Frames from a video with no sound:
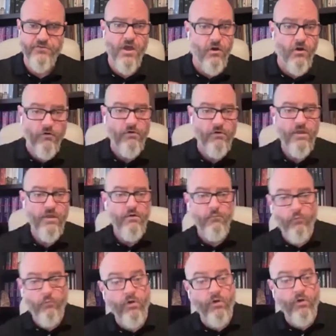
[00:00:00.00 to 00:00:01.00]
There's no
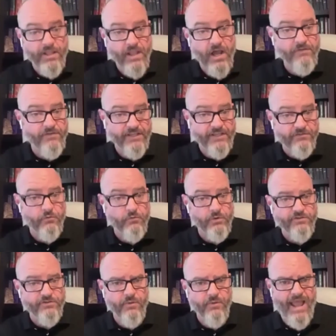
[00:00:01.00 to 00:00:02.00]
warning of it.
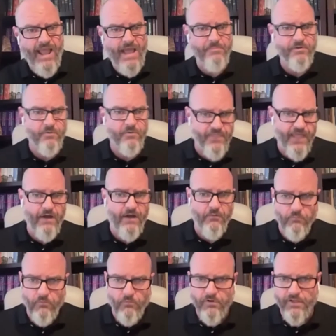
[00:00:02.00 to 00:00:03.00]
It's going to happen
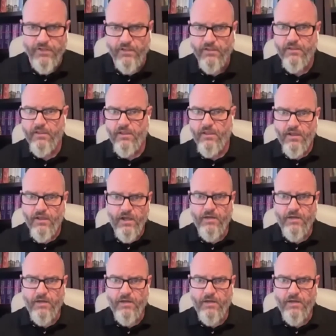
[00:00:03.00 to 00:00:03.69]
without warning.